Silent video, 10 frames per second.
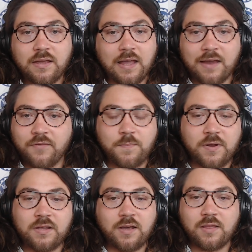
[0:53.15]

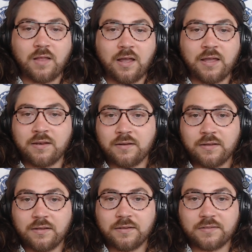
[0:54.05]
Everybody online
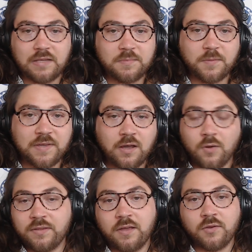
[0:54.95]
seems to be
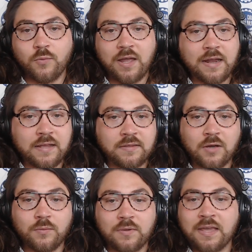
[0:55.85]
going the other way, and I
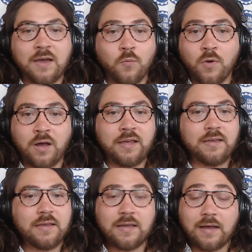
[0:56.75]
don't get
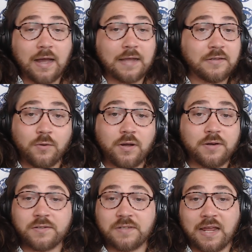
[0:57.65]
why. I don't
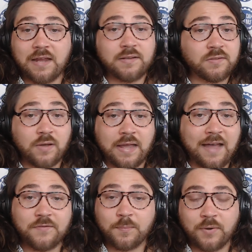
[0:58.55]
understand it, so I
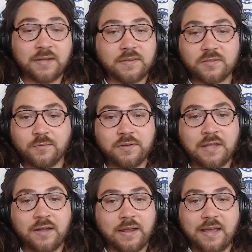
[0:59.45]
have to break this one
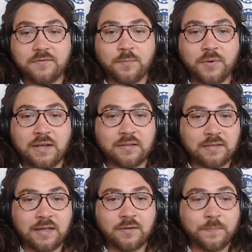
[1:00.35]
down. I have to break it
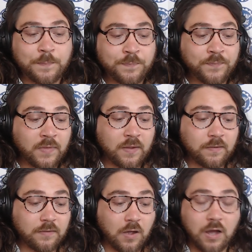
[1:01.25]
down
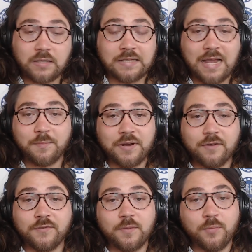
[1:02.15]
on camera here
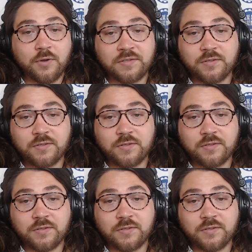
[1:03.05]
for the boys.